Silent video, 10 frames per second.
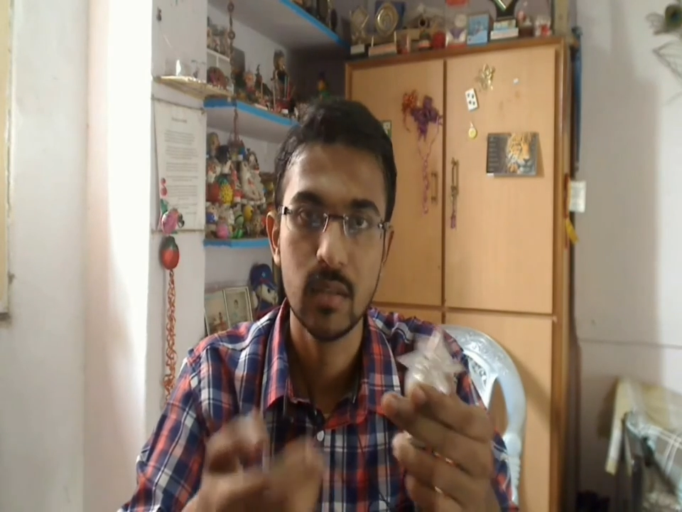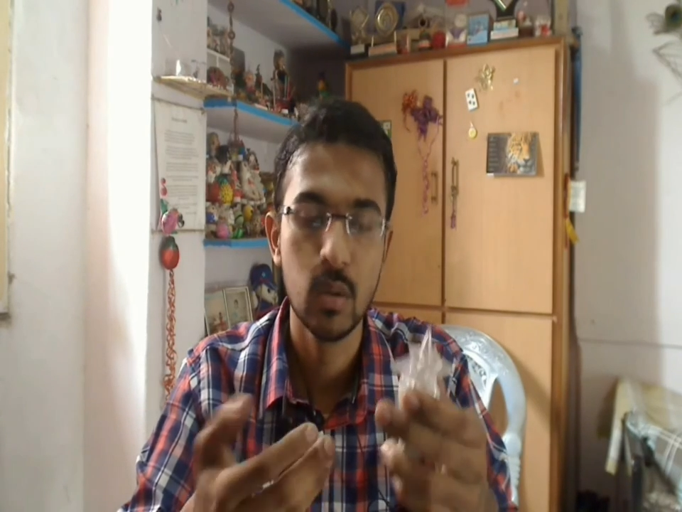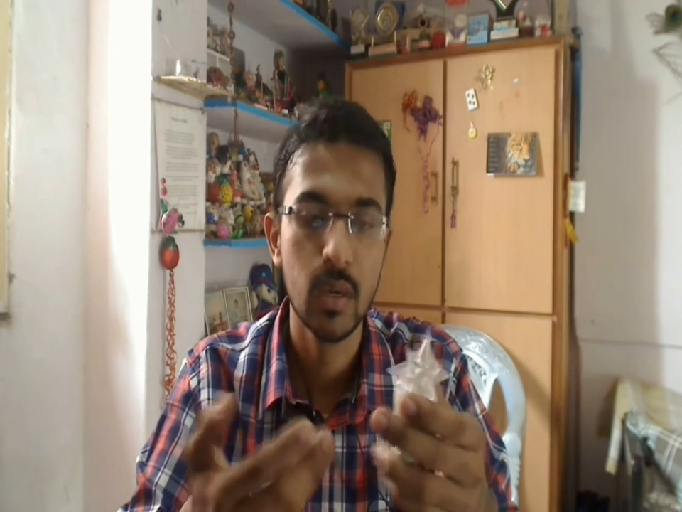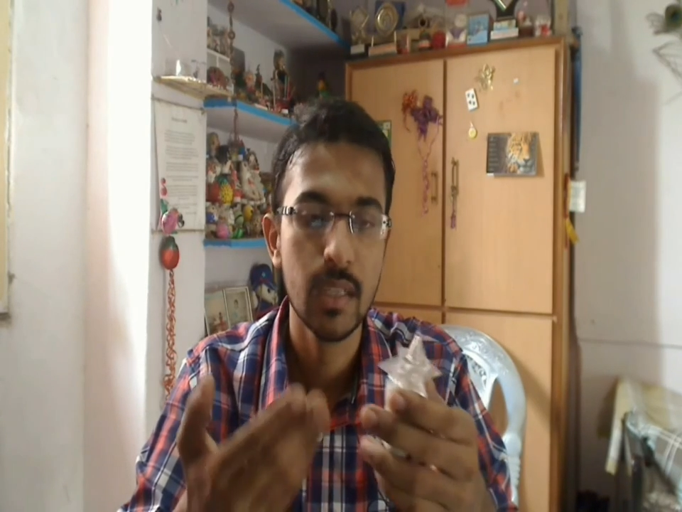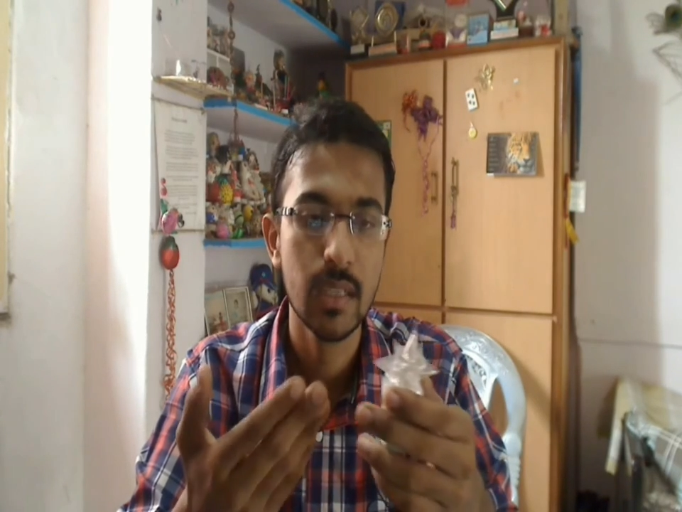
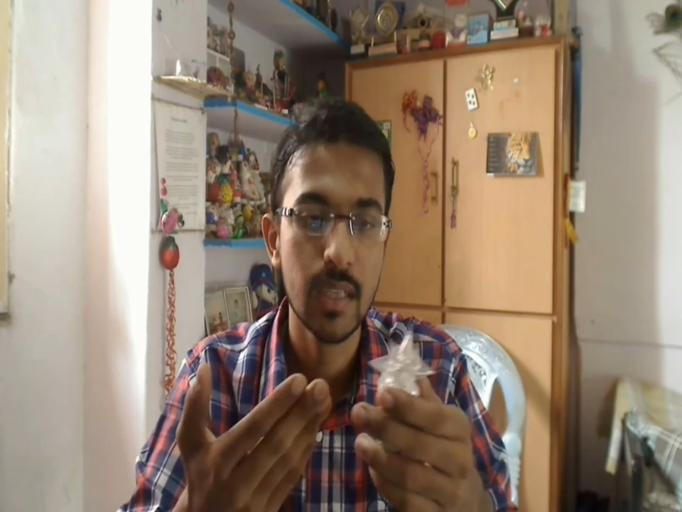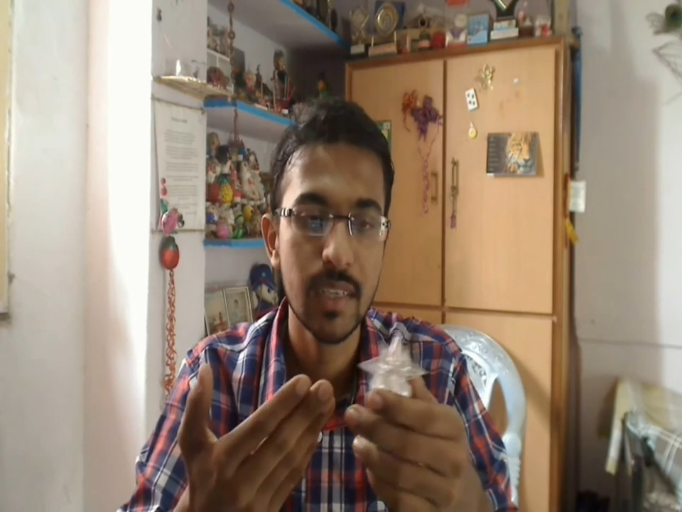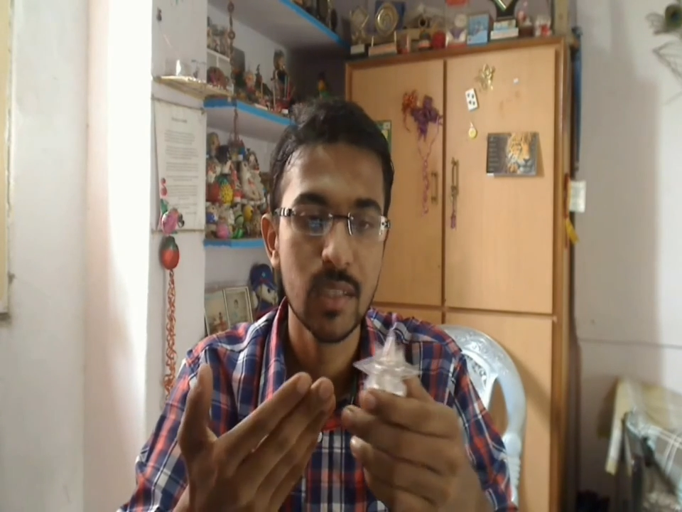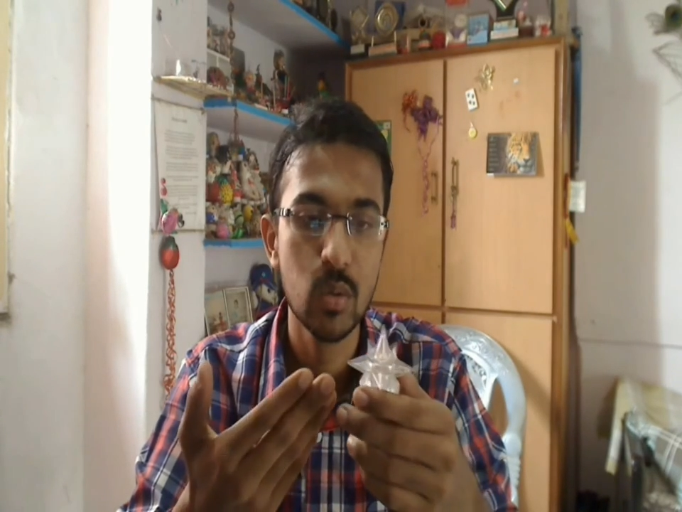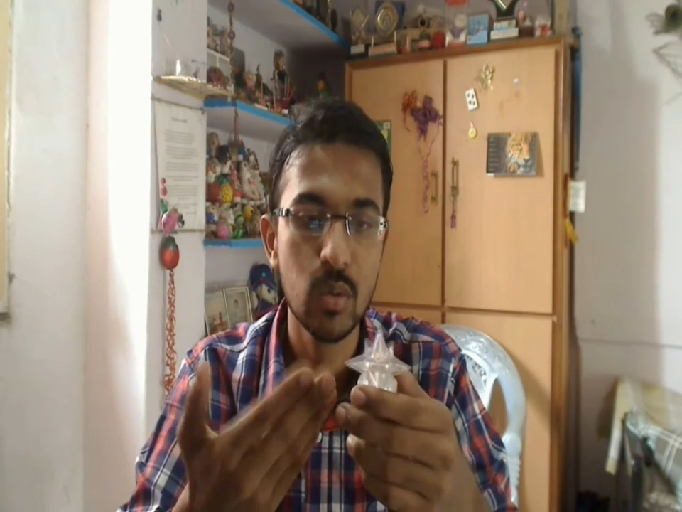so I'll
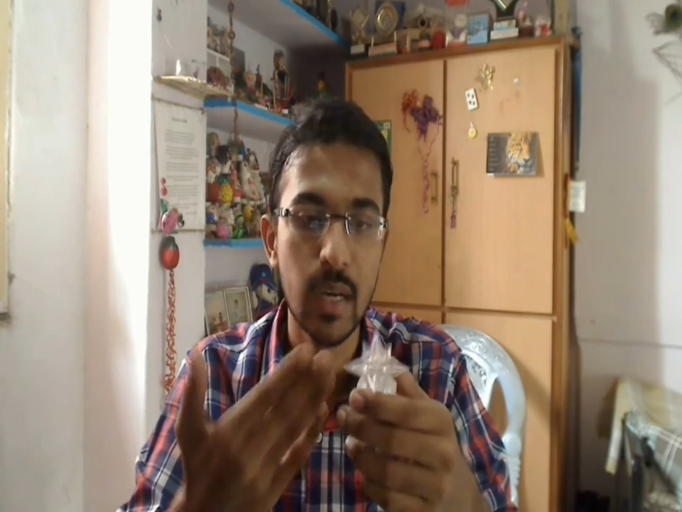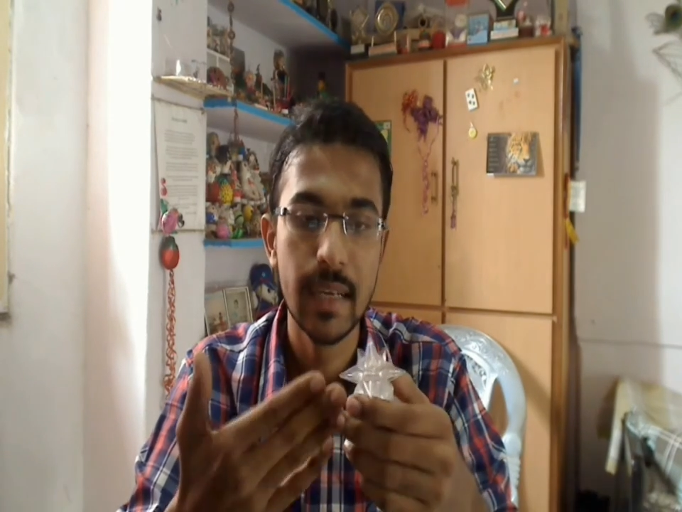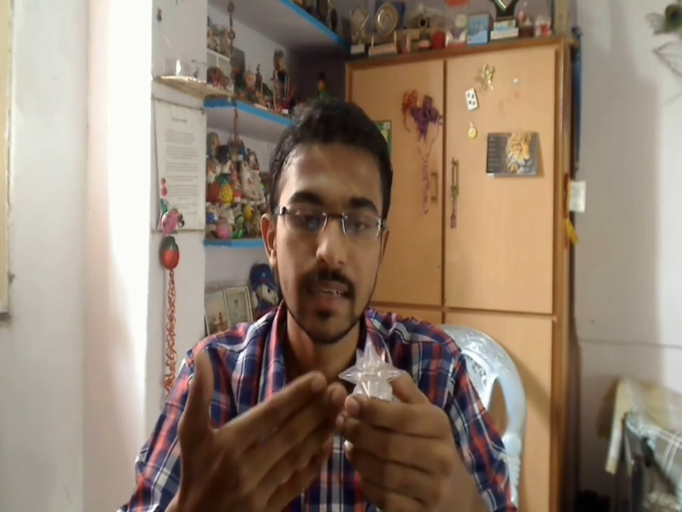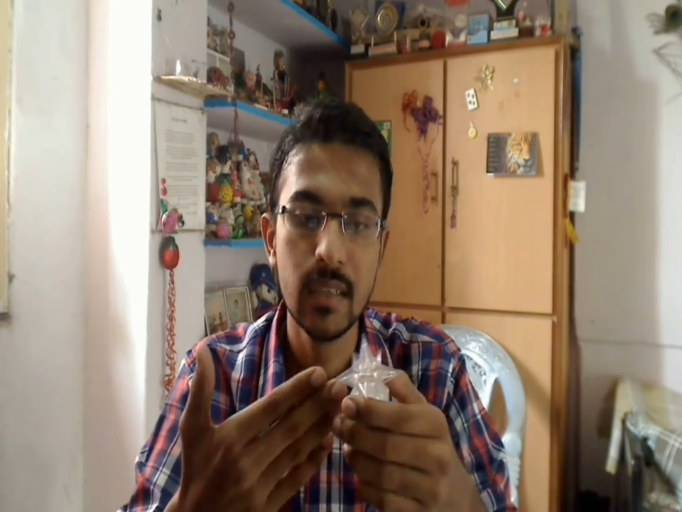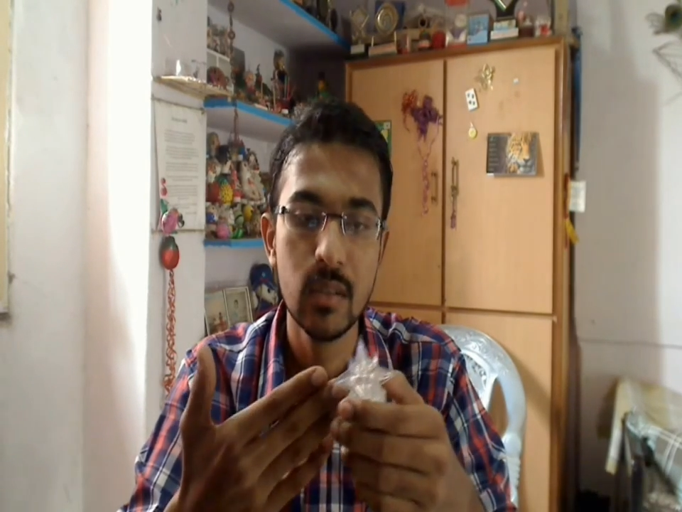try to
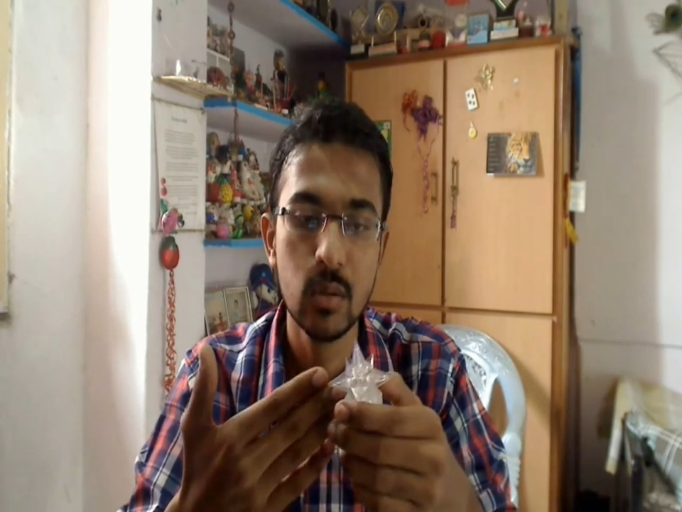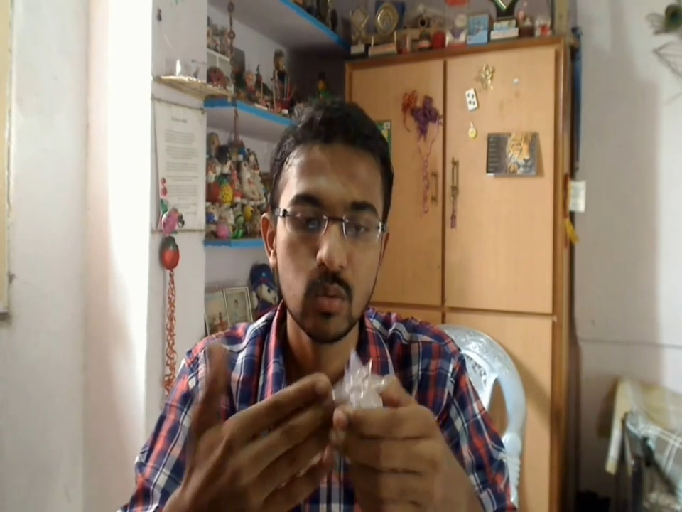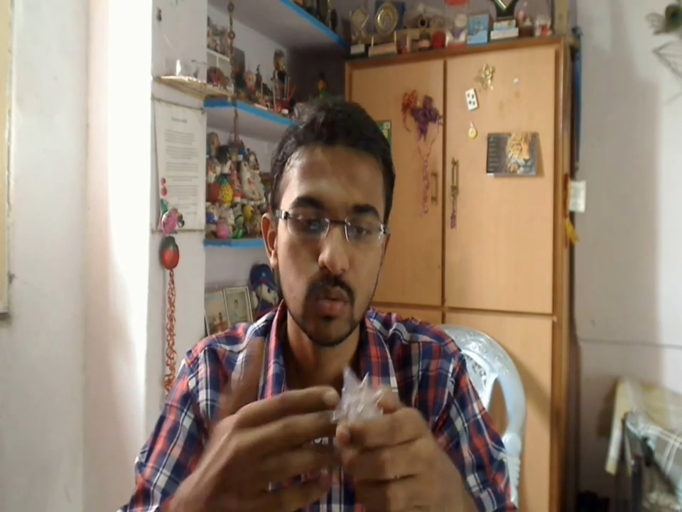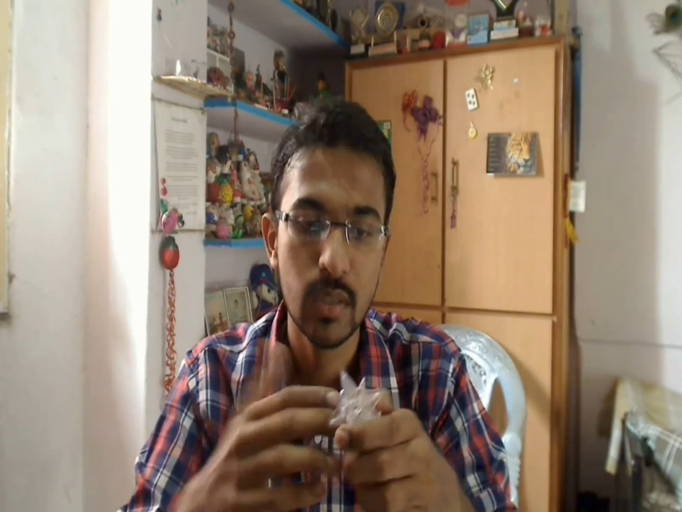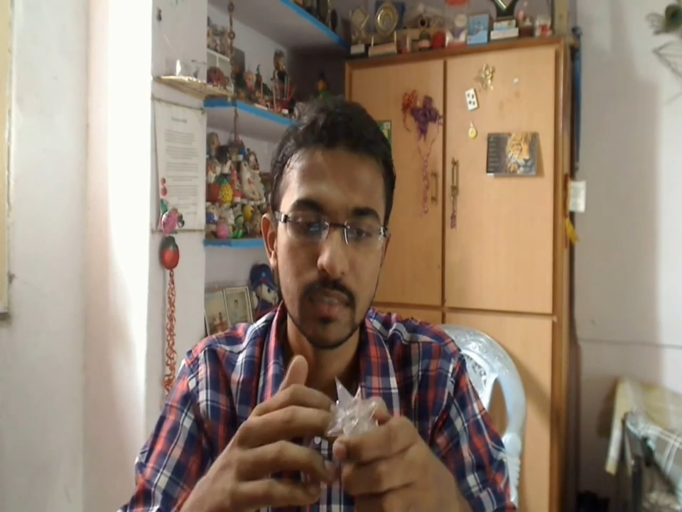hack it
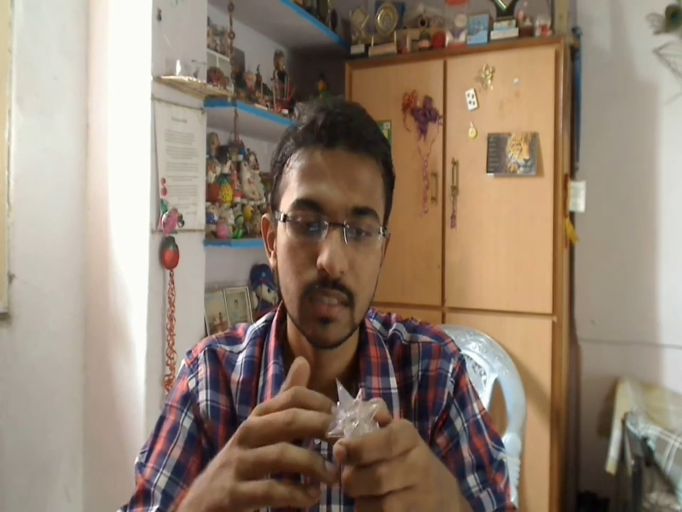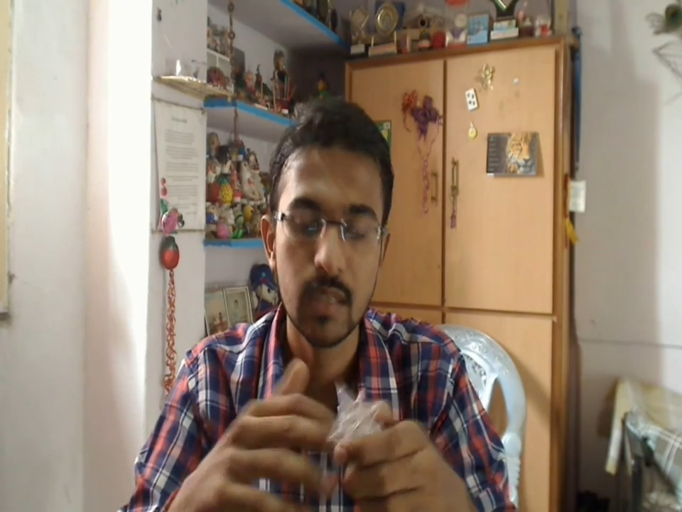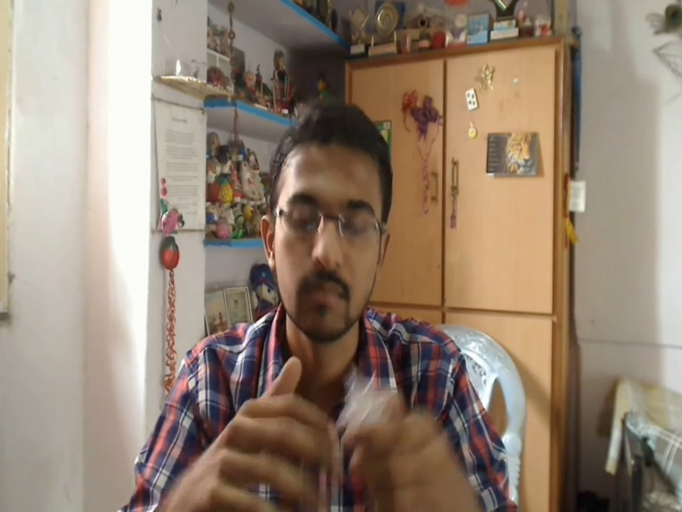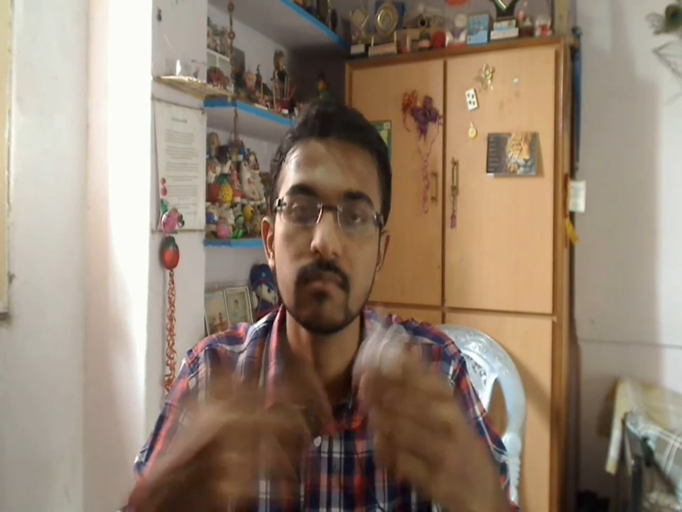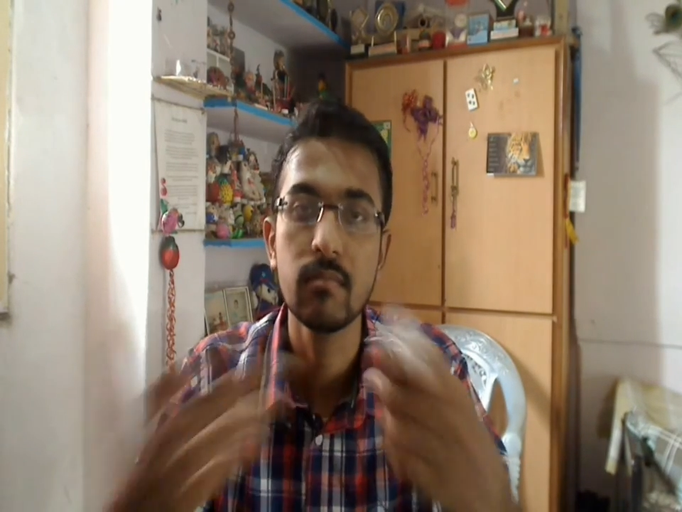to give it
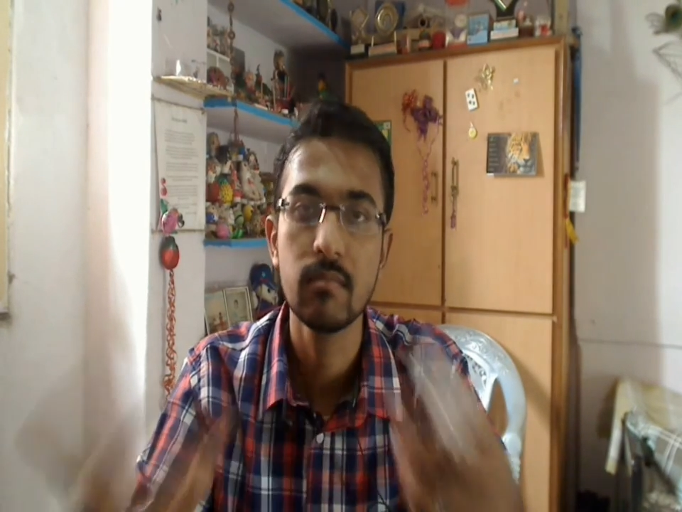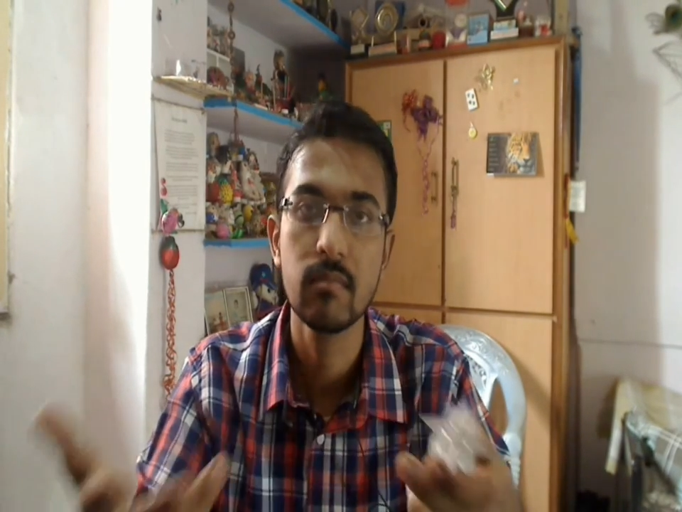some